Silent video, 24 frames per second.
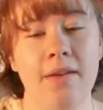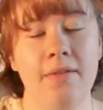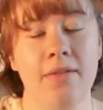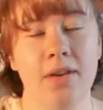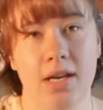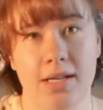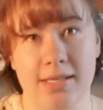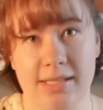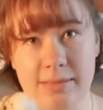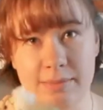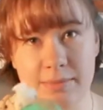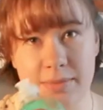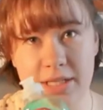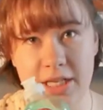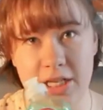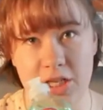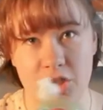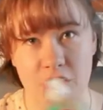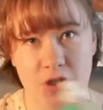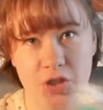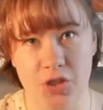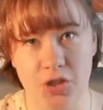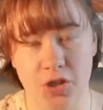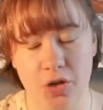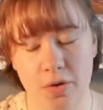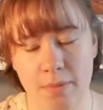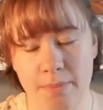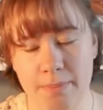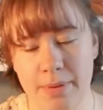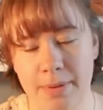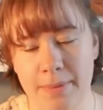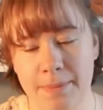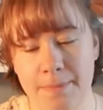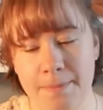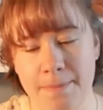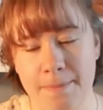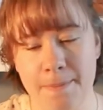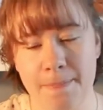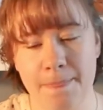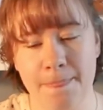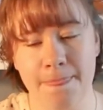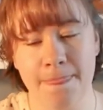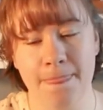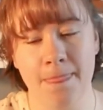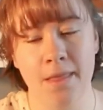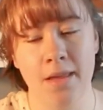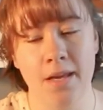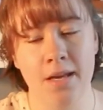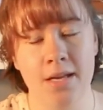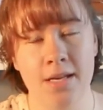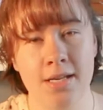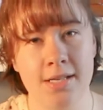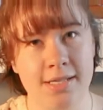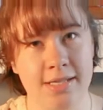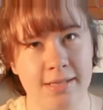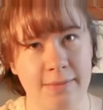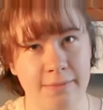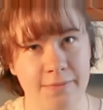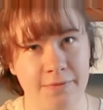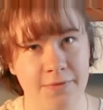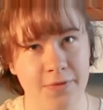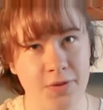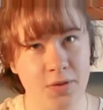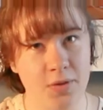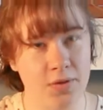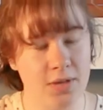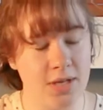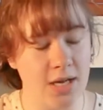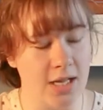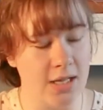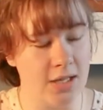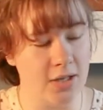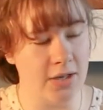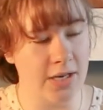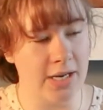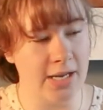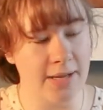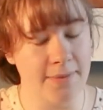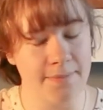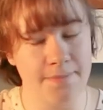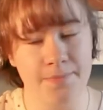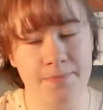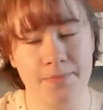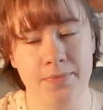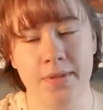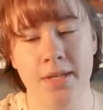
got some dish soap, some food coloring,